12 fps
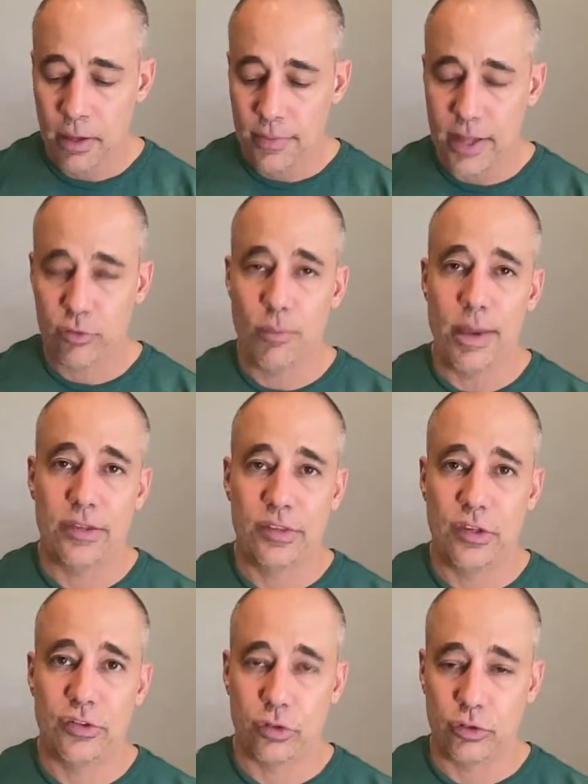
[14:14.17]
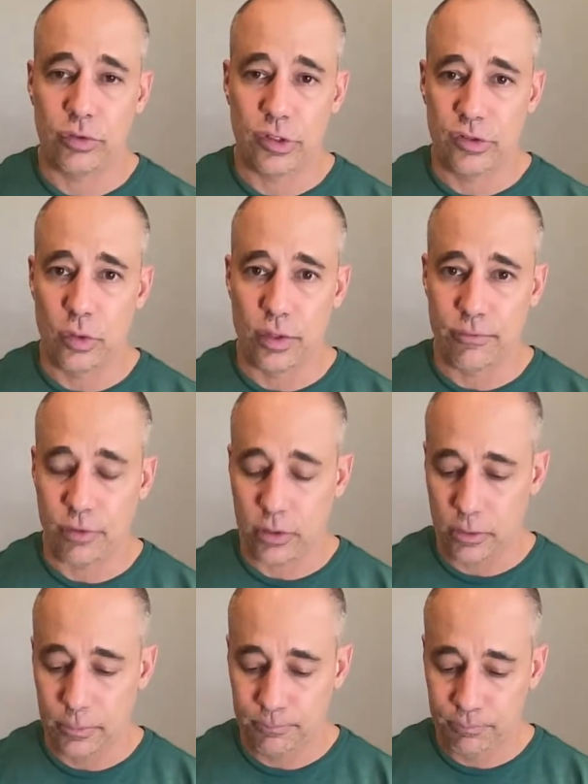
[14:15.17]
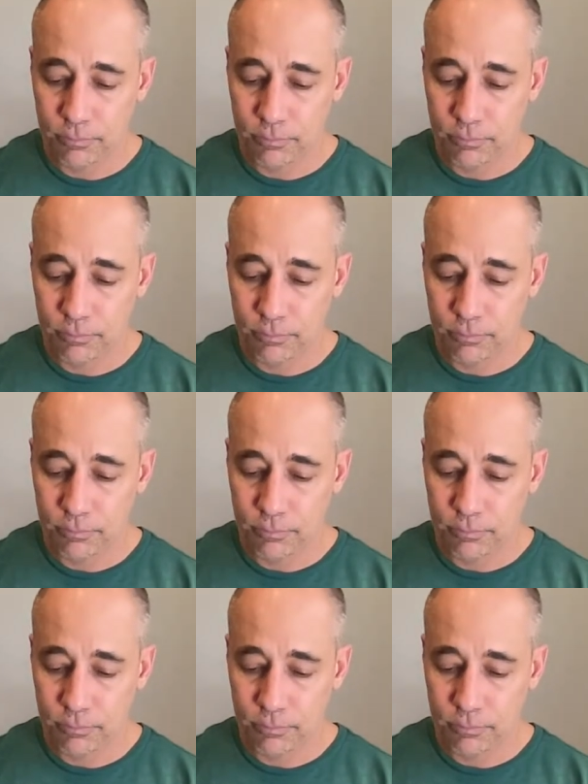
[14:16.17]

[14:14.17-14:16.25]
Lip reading: That's what makes these surgeries so difficult.